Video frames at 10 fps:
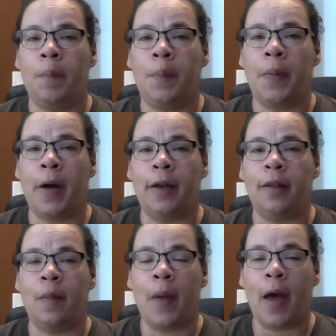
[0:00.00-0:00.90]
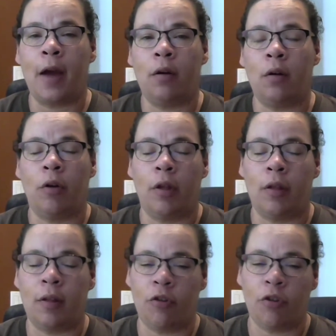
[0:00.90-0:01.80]
but the pattern, or the
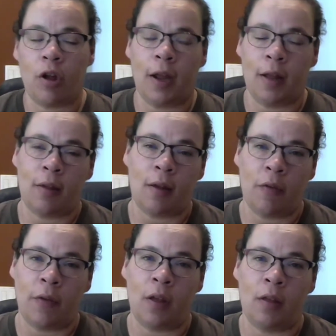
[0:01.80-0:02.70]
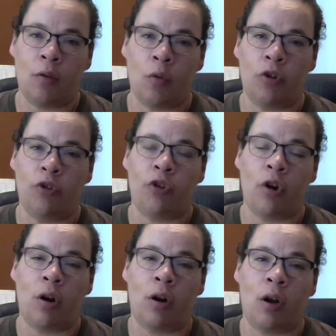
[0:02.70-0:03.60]
stitch along itself, is going to
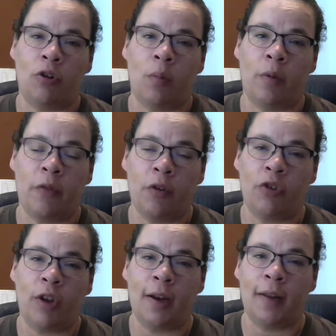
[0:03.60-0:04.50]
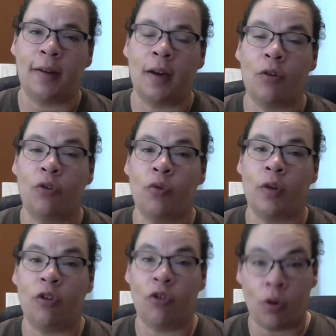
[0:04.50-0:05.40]
start on October 1st. It is another
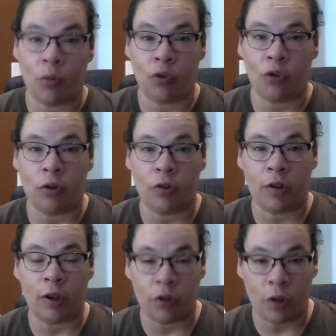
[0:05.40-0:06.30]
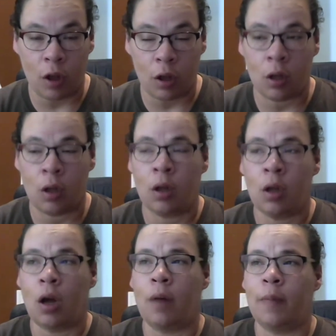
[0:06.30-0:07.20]
Doreen Jones stitch along.
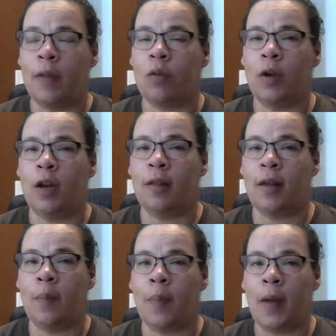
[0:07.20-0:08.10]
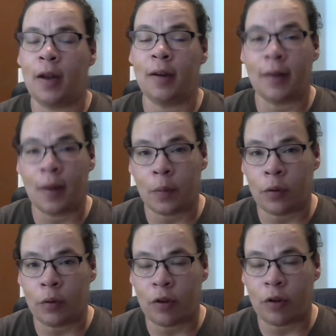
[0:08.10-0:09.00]
This one is a band sampler that